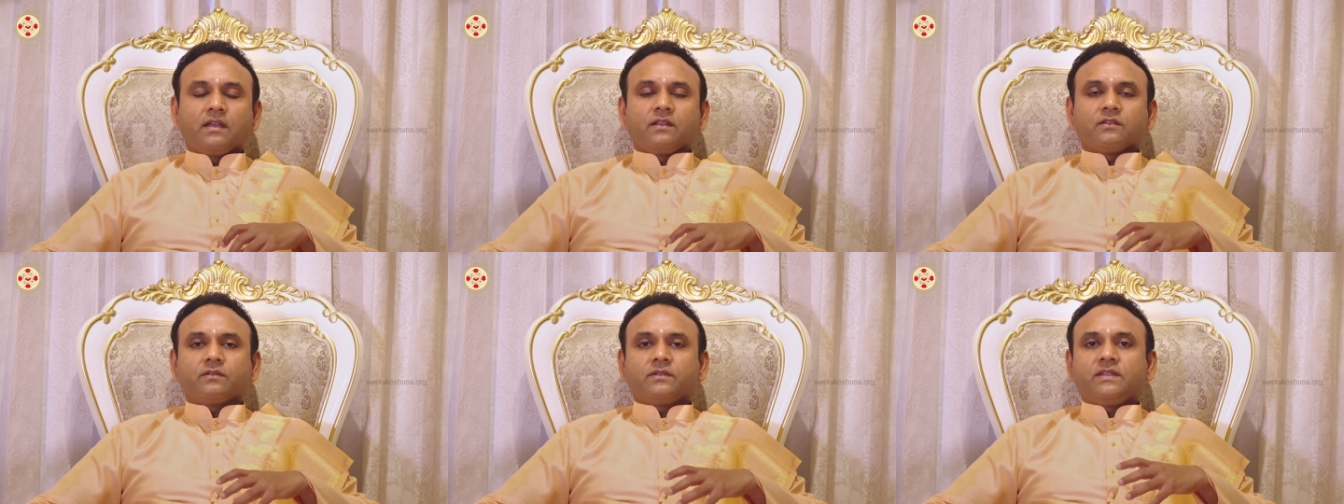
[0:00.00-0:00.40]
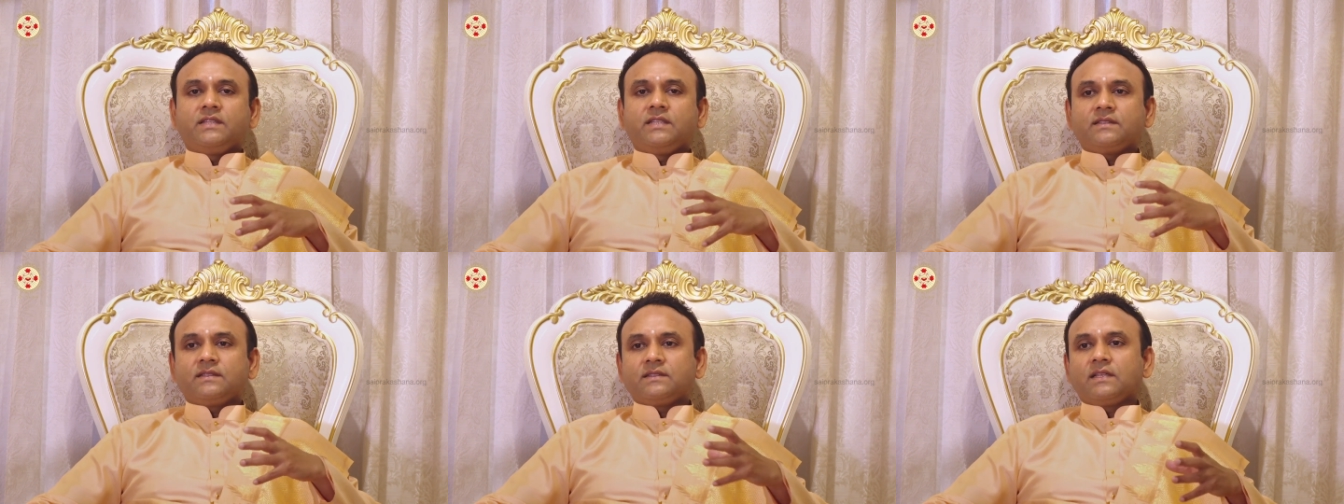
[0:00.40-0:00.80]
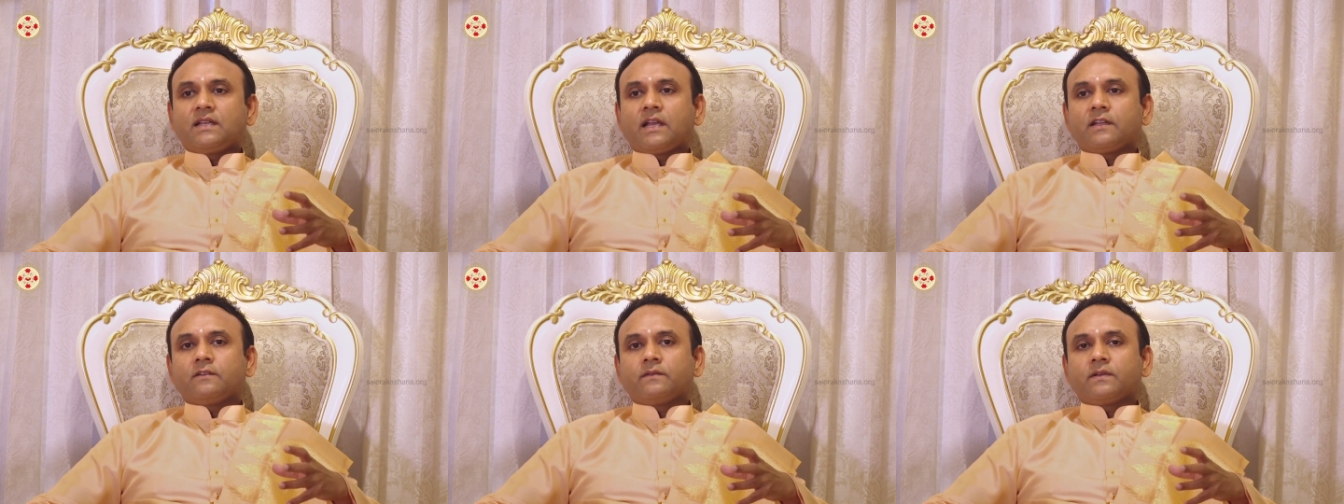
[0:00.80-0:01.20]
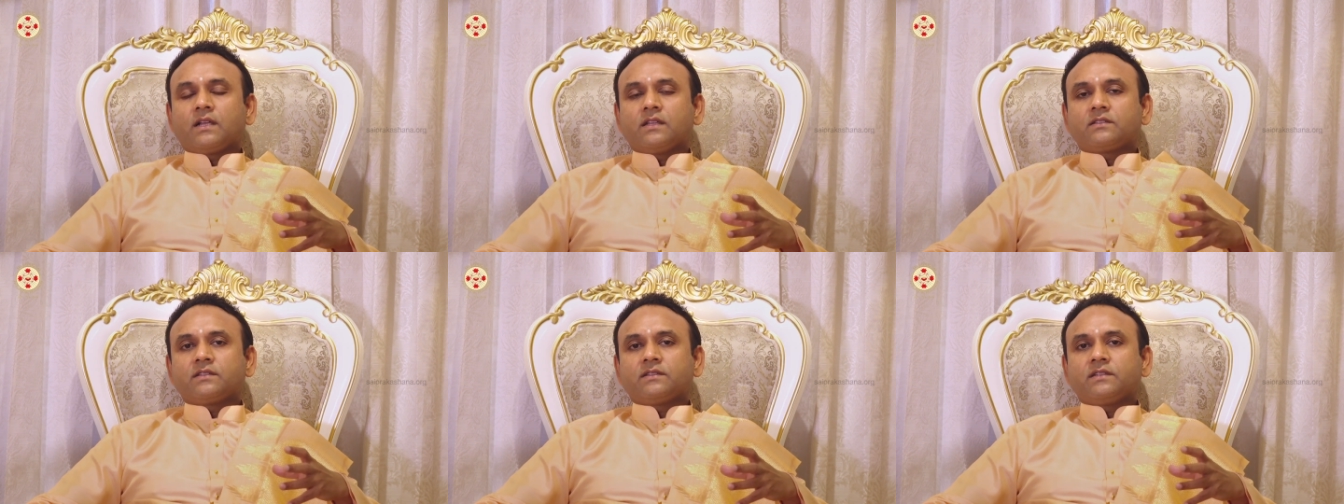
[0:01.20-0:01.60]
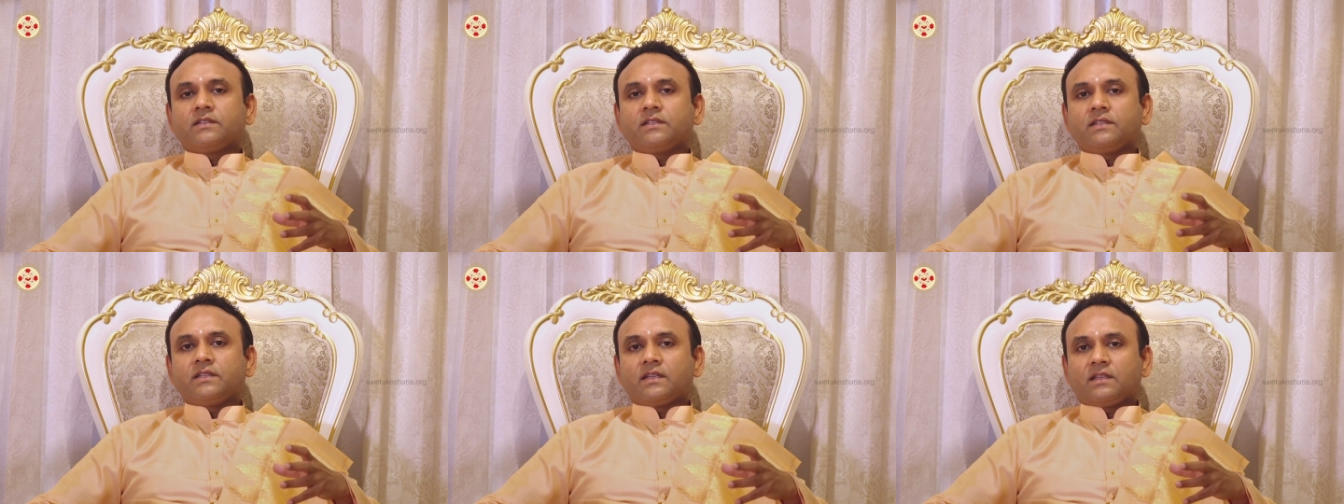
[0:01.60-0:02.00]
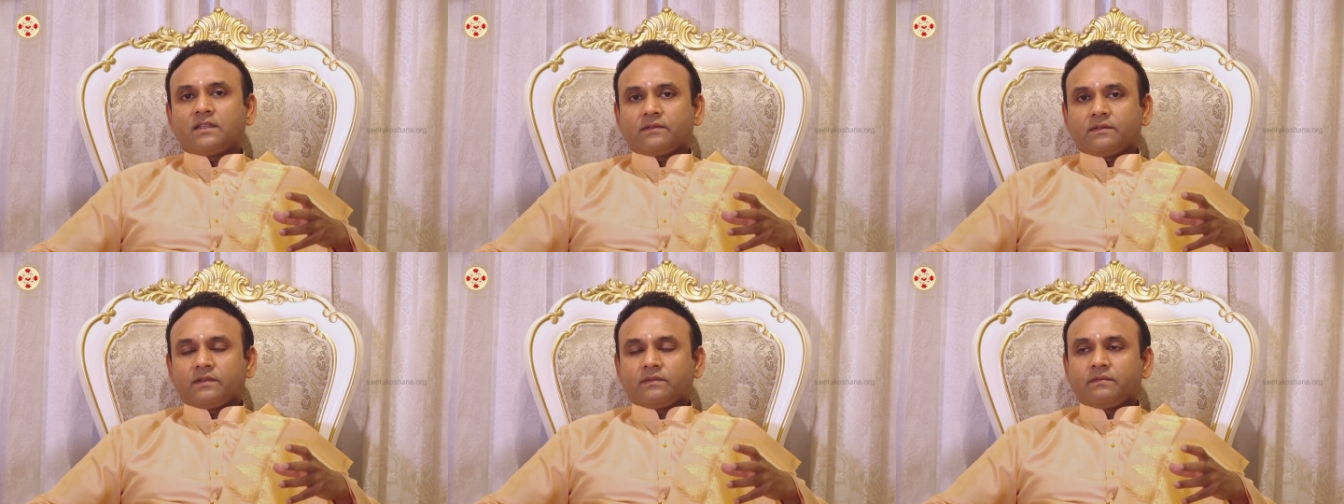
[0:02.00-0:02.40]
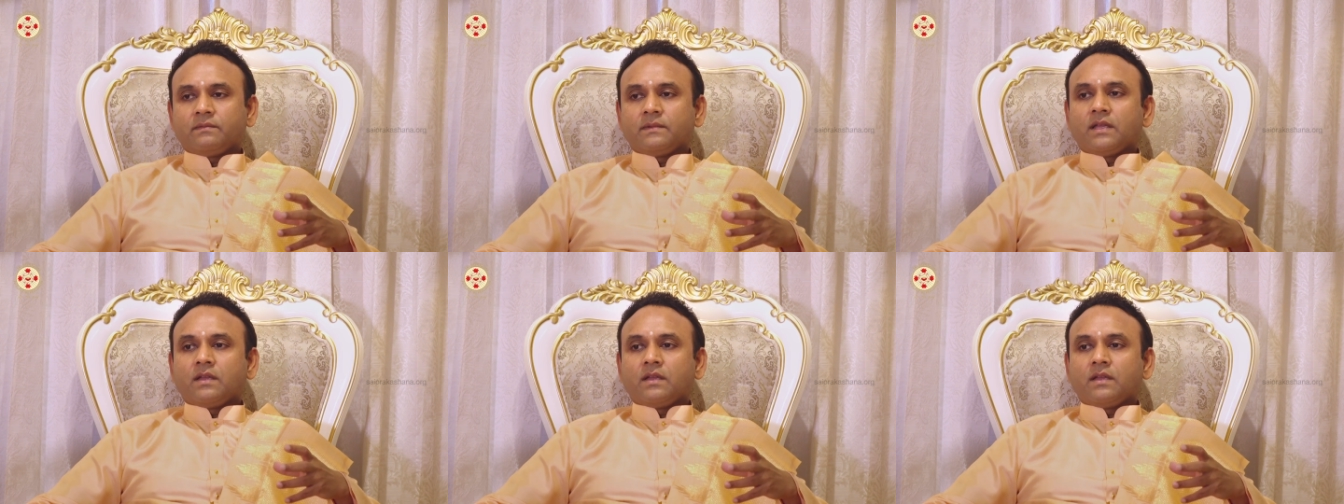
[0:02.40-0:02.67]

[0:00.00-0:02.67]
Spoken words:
So this is the kind of culture that India lives in.